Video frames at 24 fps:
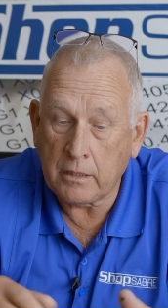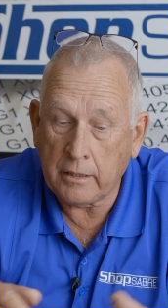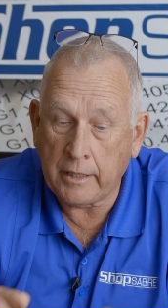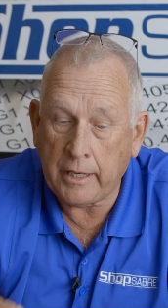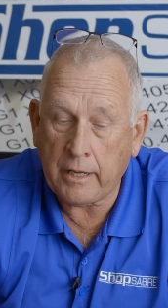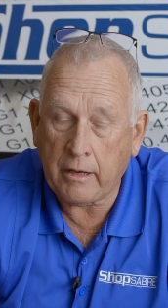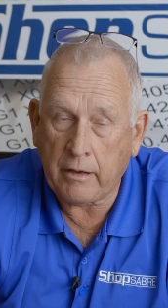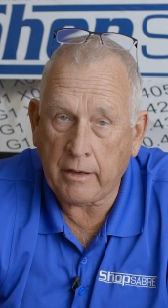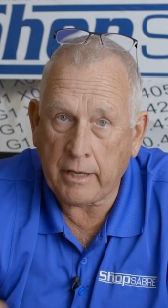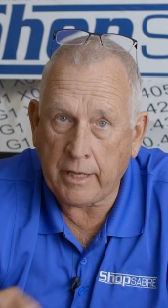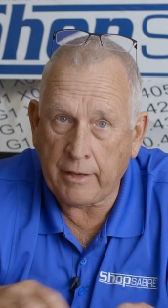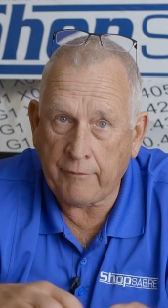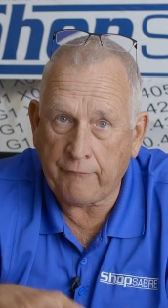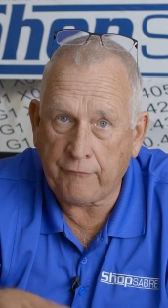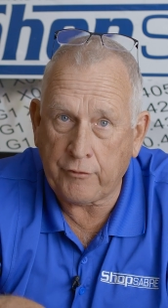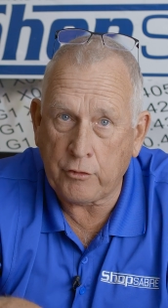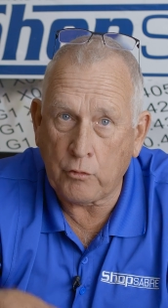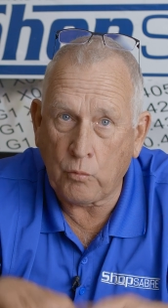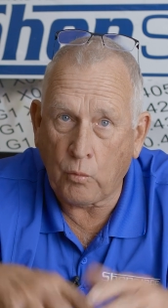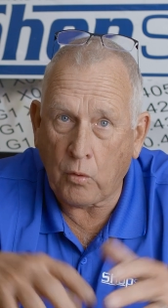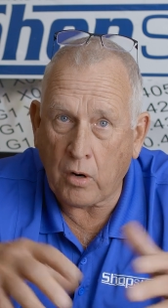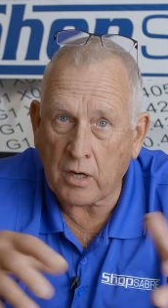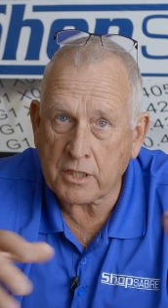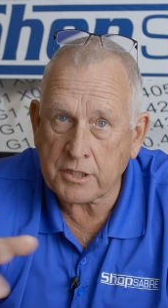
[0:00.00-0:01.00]
Now, if
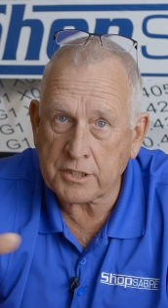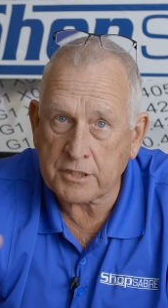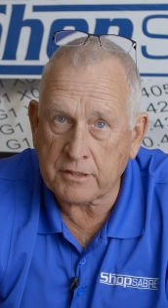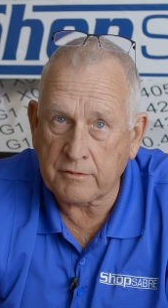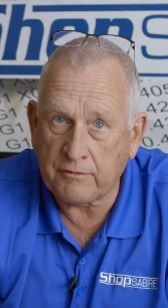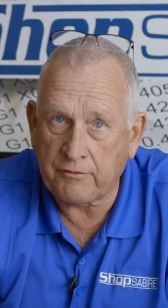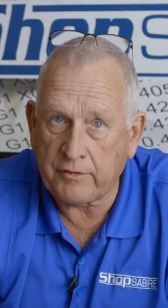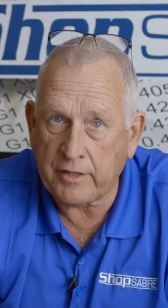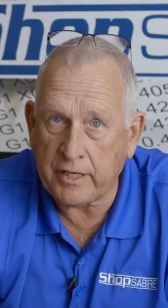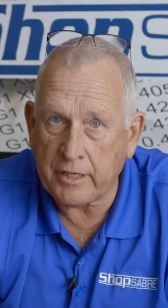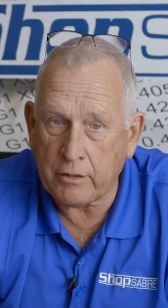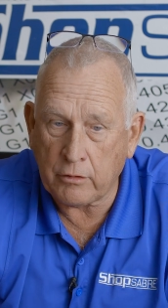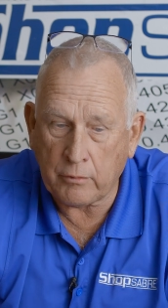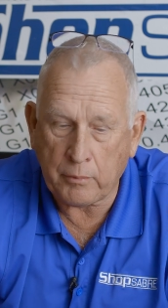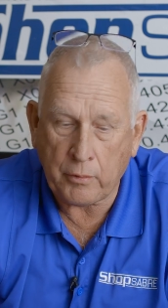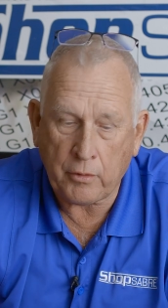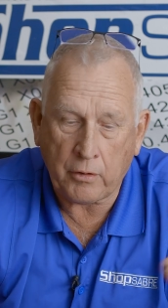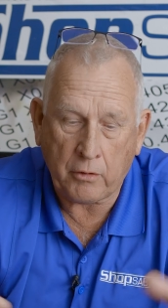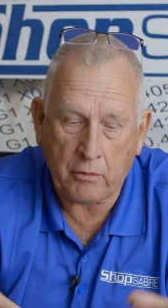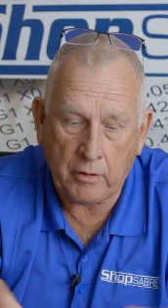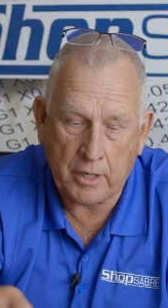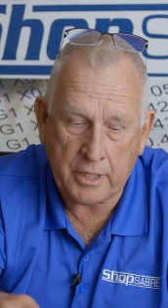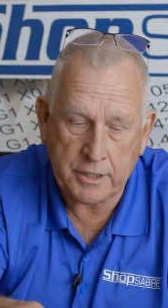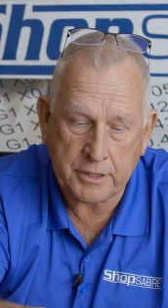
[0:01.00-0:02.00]
you watch the video
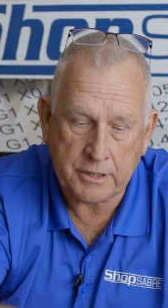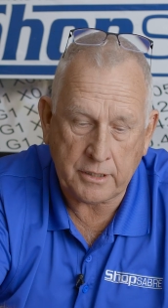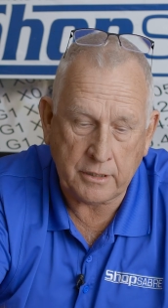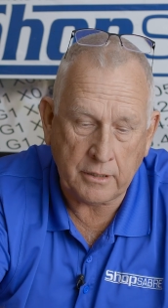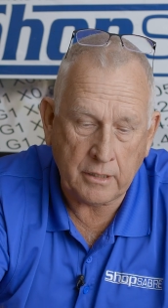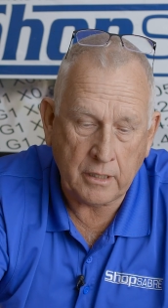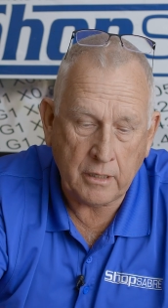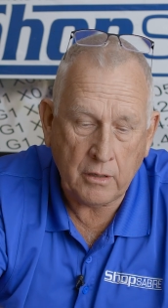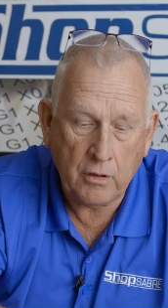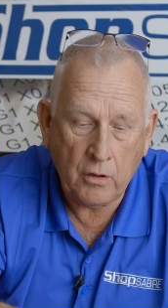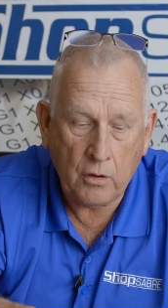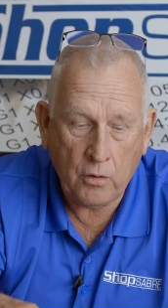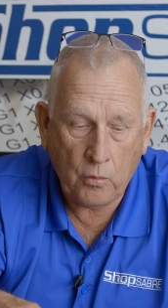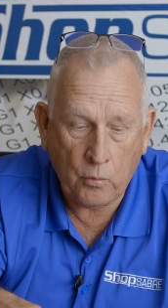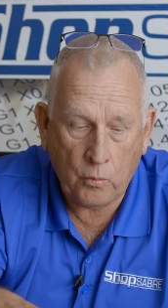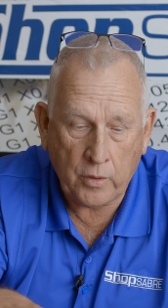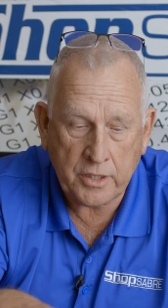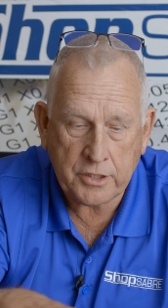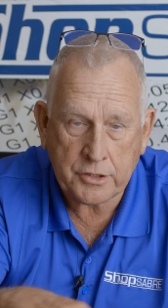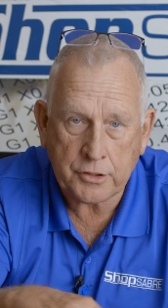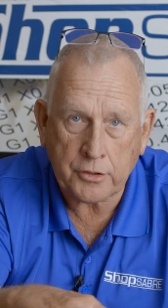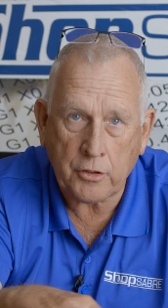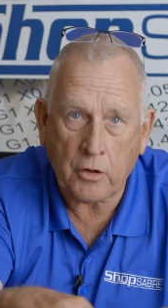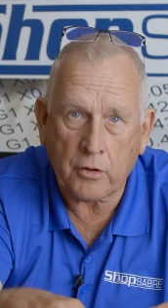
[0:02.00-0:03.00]
progression,
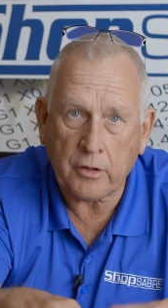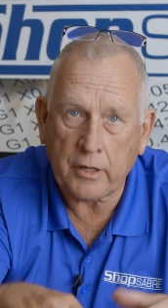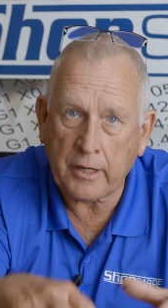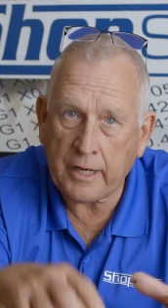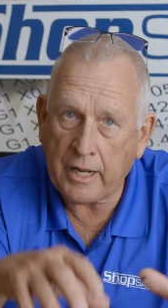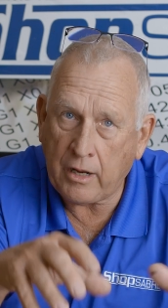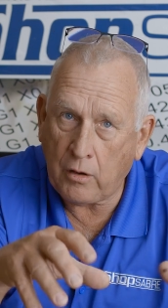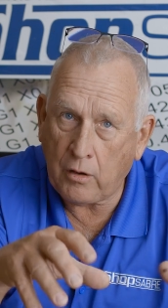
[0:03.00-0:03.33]
we started